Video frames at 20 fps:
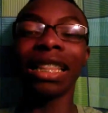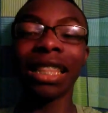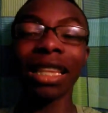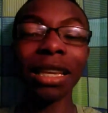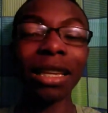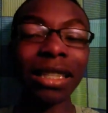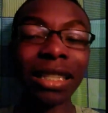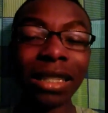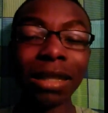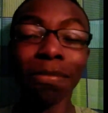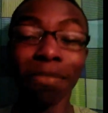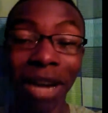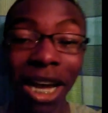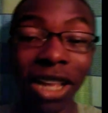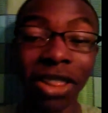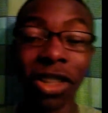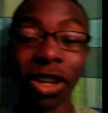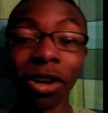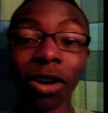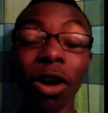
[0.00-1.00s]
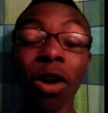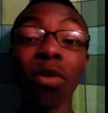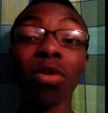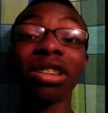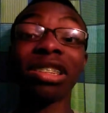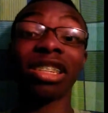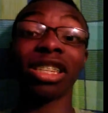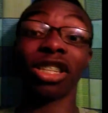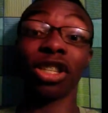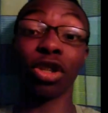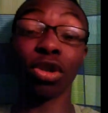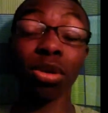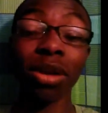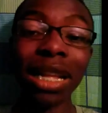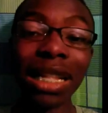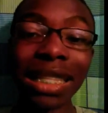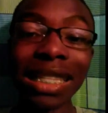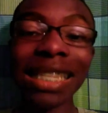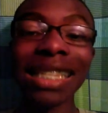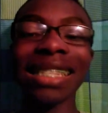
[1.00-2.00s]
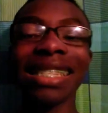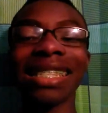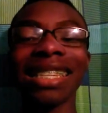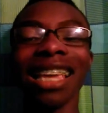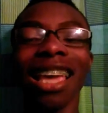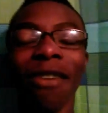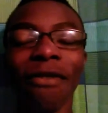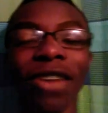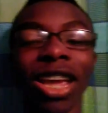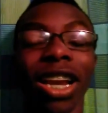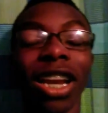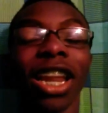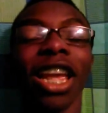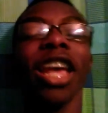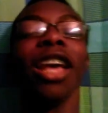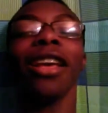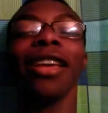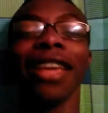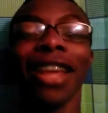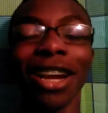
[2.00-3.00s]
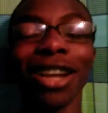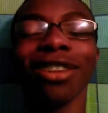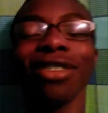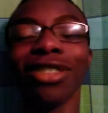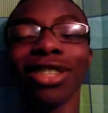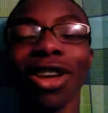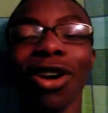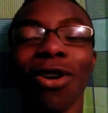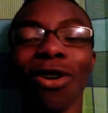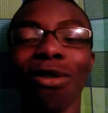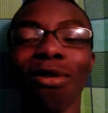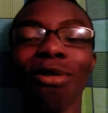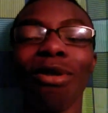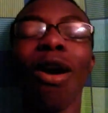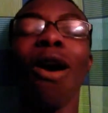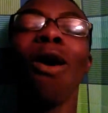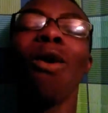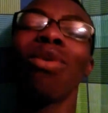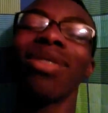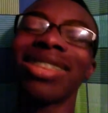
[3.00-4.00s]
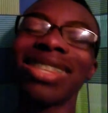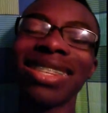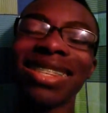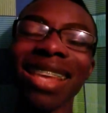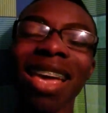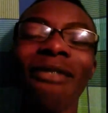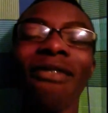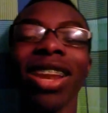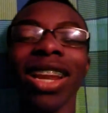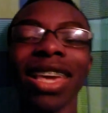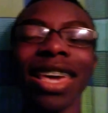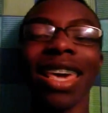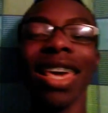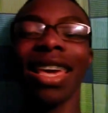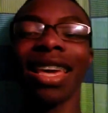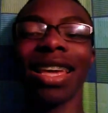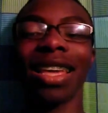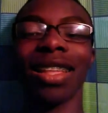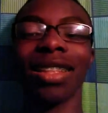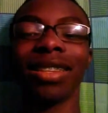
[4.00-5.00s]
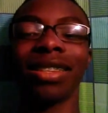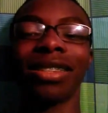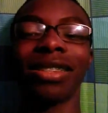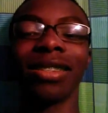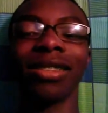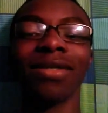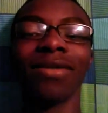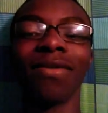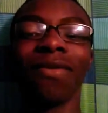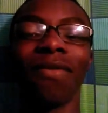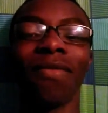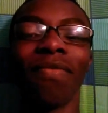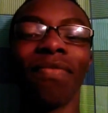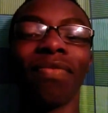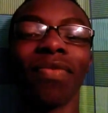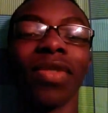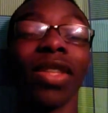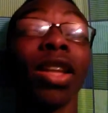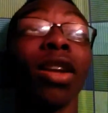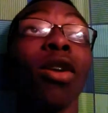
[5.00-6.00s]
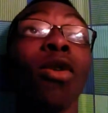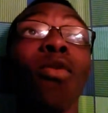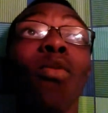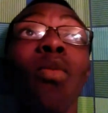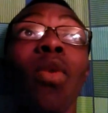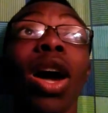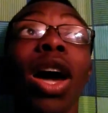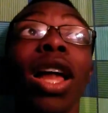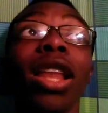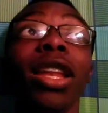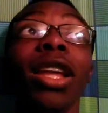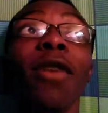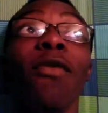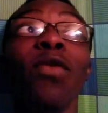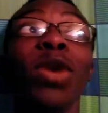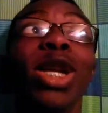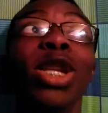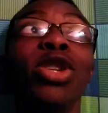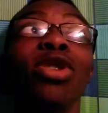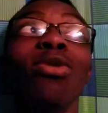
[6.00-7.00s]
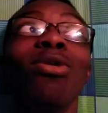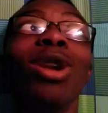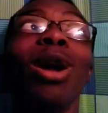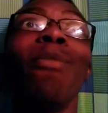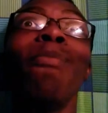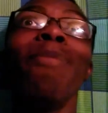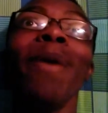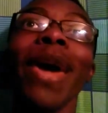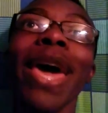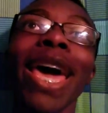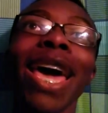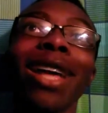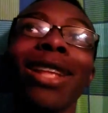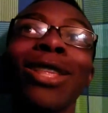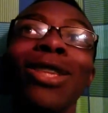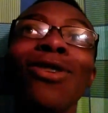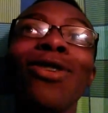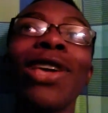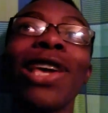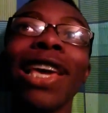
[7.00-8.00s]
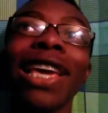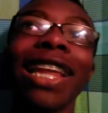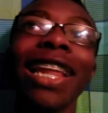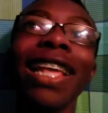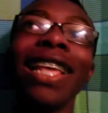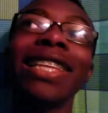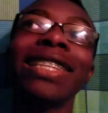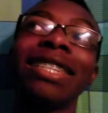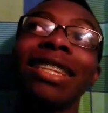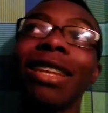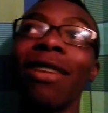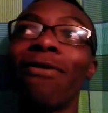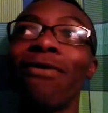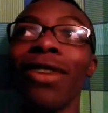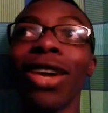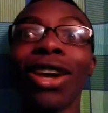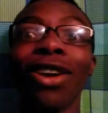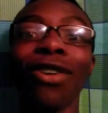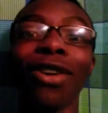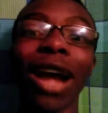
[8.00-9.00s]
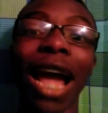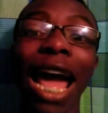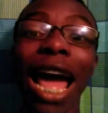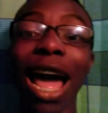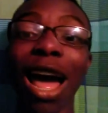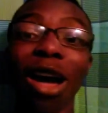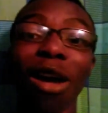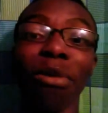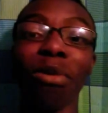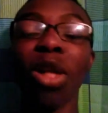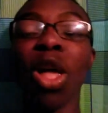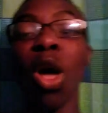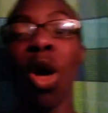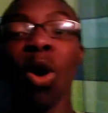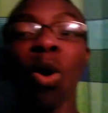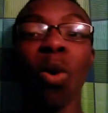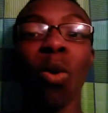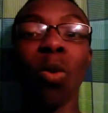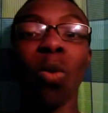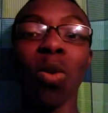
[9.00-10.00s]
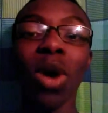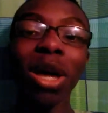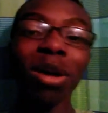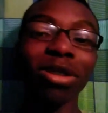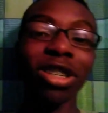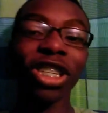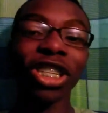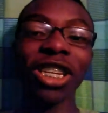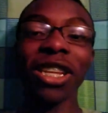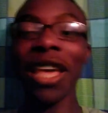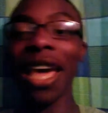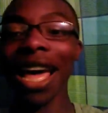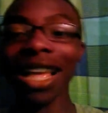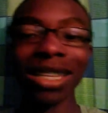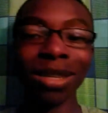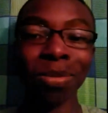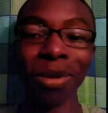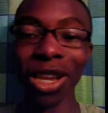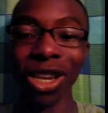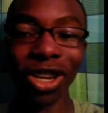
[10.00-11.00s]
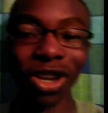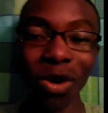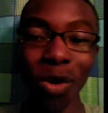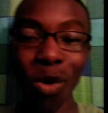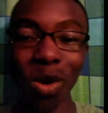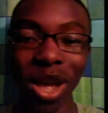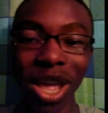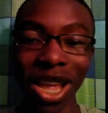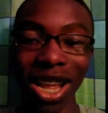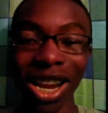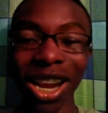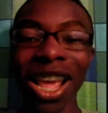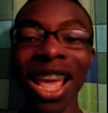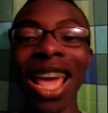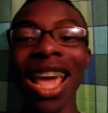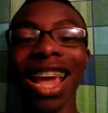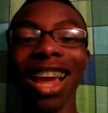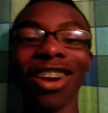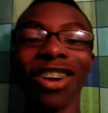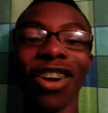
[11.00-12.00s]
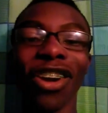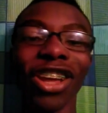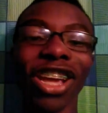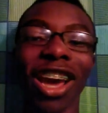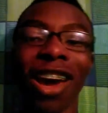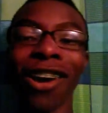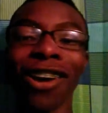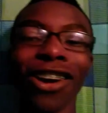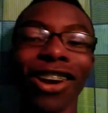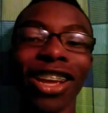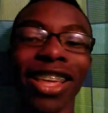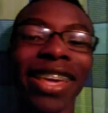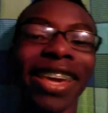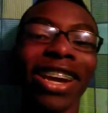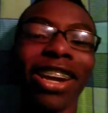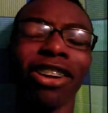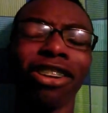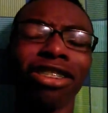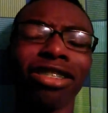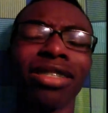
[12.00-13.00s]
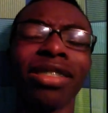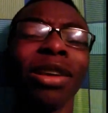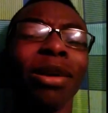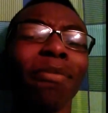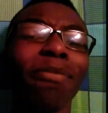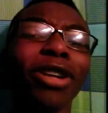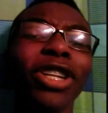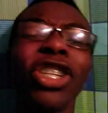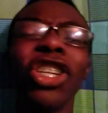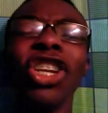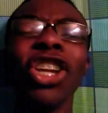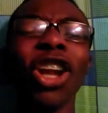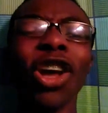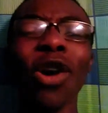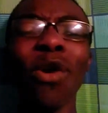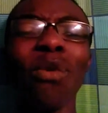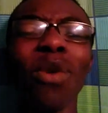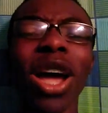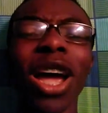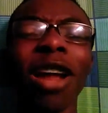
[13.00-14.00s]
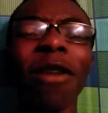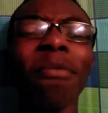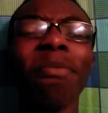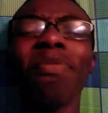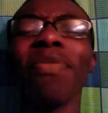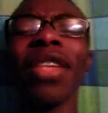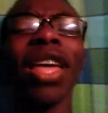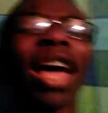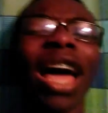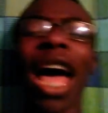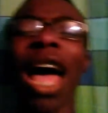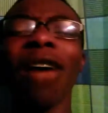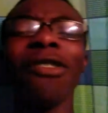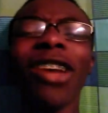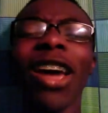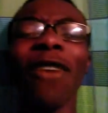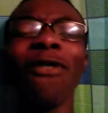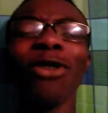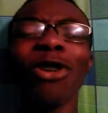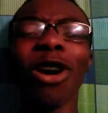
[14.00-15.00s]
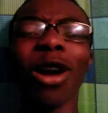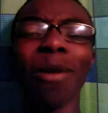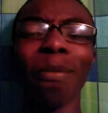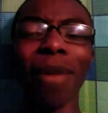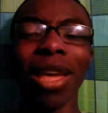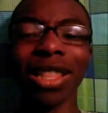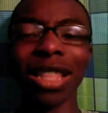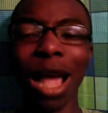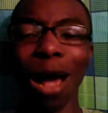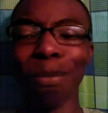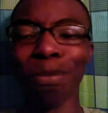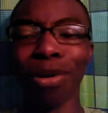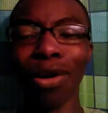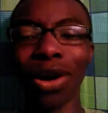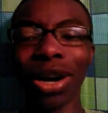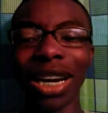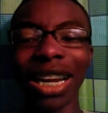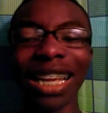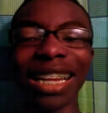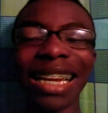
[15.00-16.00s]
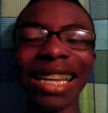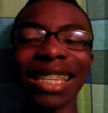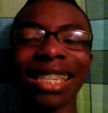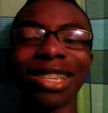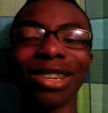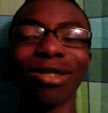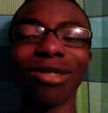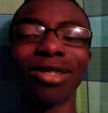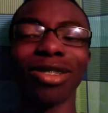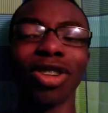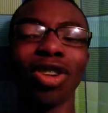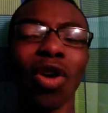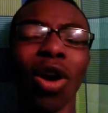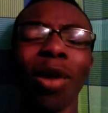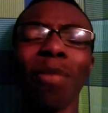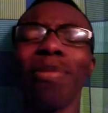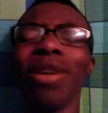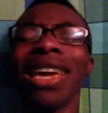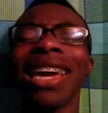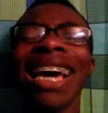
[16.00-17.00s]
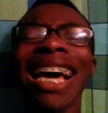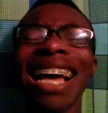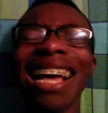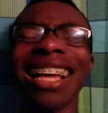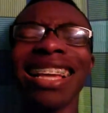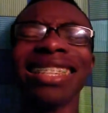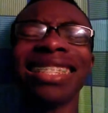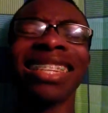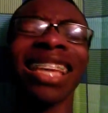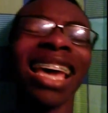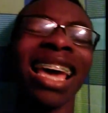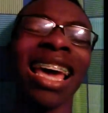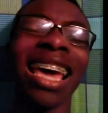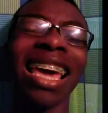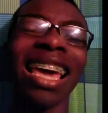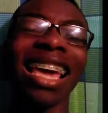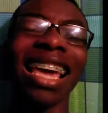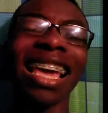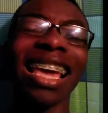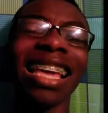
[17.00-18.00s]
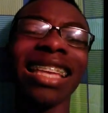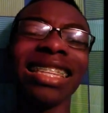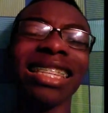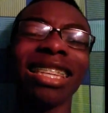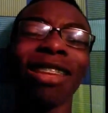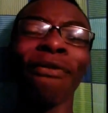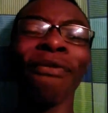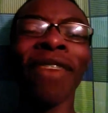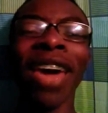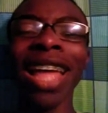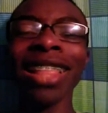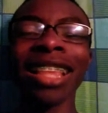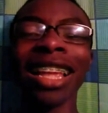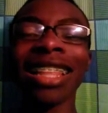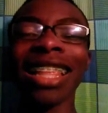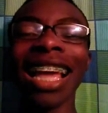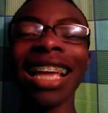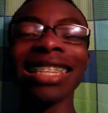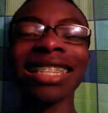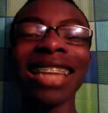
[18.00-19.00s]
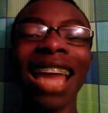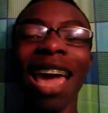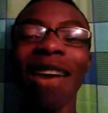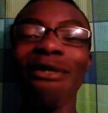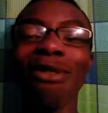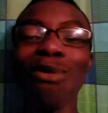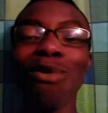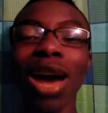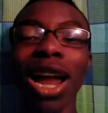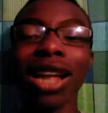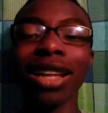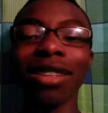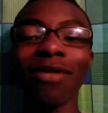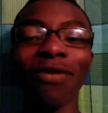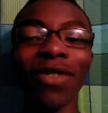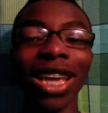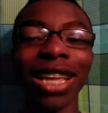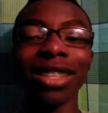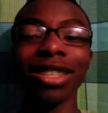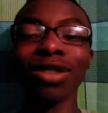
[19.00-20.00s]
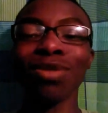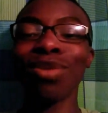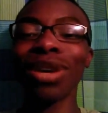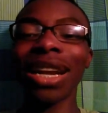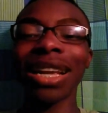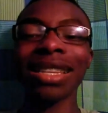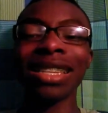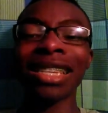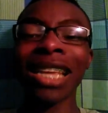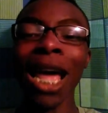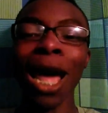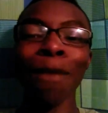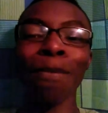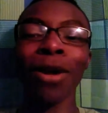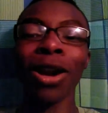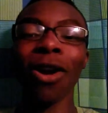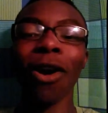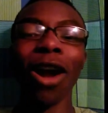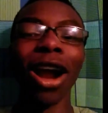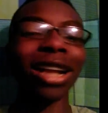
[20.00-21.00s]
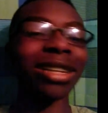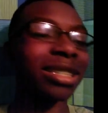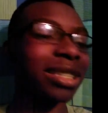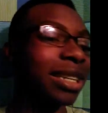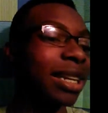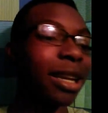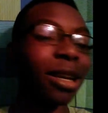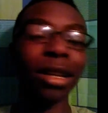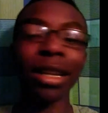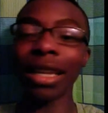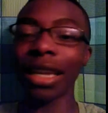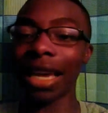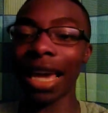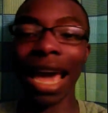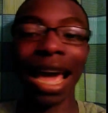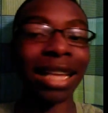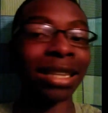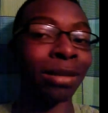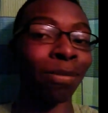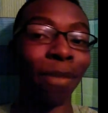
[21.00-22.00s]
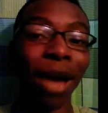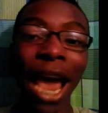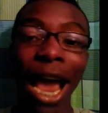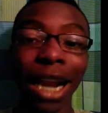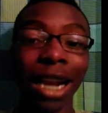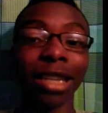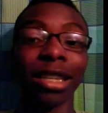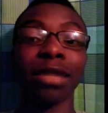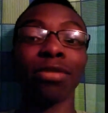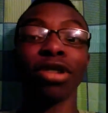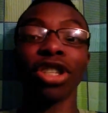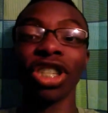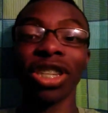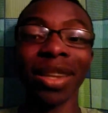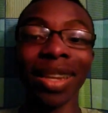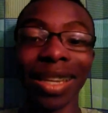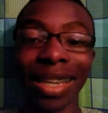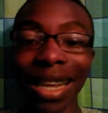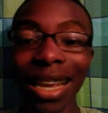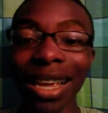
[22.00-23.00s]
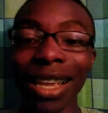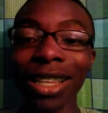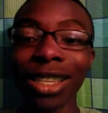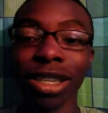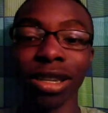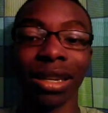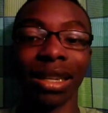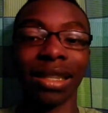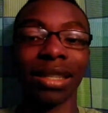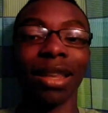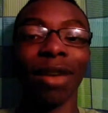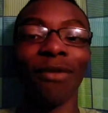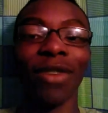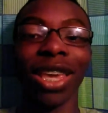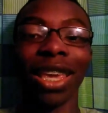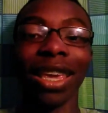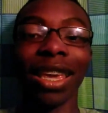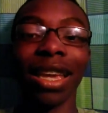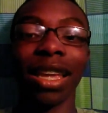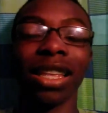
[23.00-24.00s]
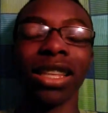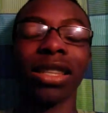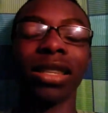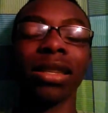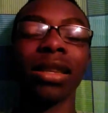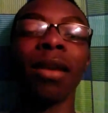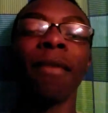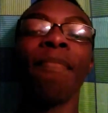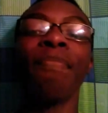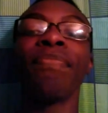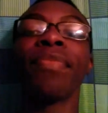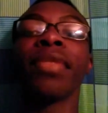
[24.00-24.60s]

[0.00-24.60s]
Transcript: This mother was 27 years old with seven kids. Well, if we do the math, you can easily figure out what she has been doing in her younger years. But you know what? I'm not even going to make that point in this news story because it's the fact that that's not even relevant to what has happened or is nearly as bad as what she did to the seven kids.